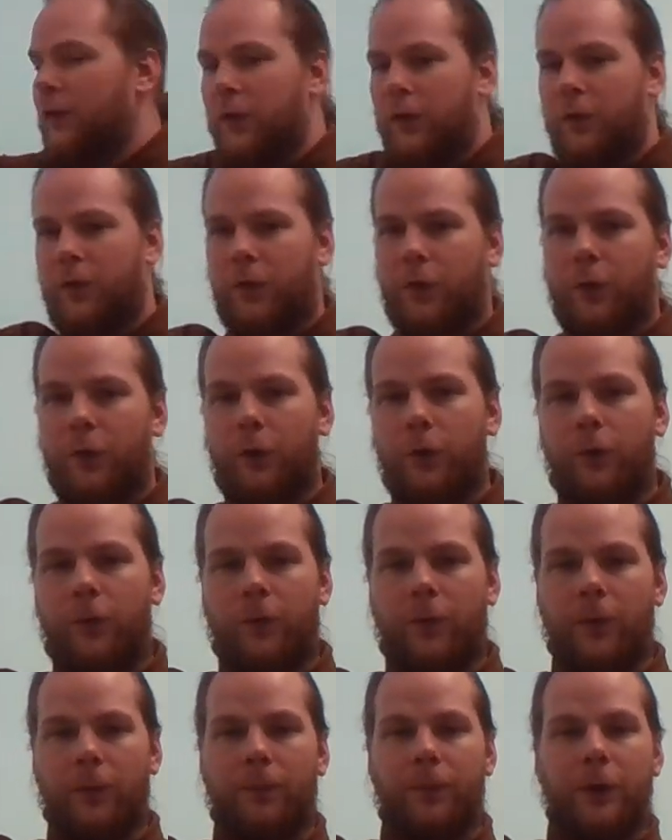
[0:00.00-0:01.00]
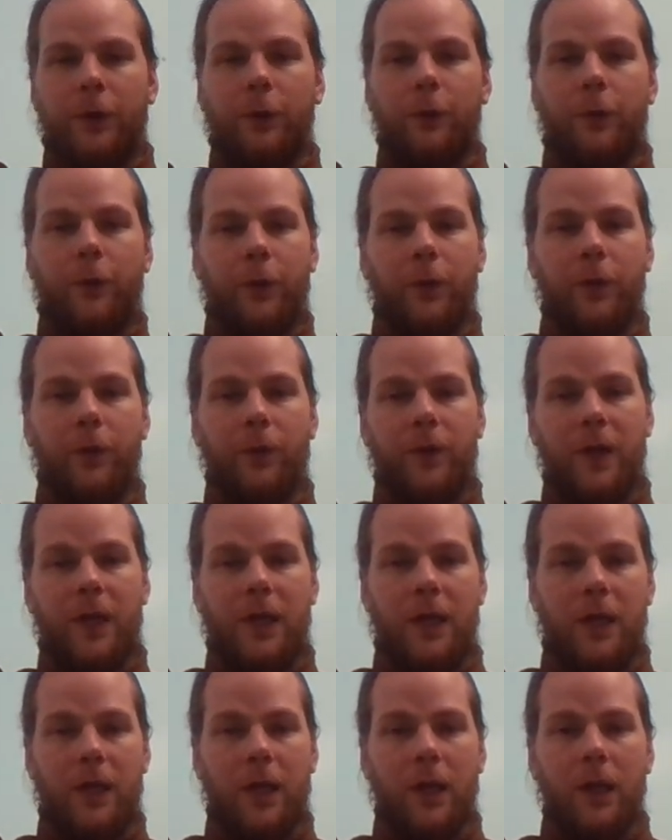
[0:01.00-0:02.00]
is true for both
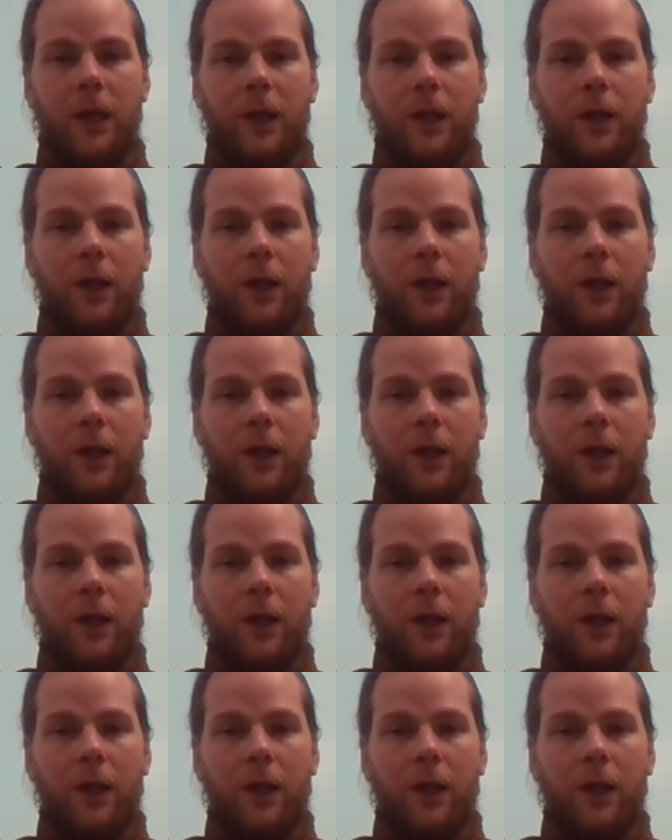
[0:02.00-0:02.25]
the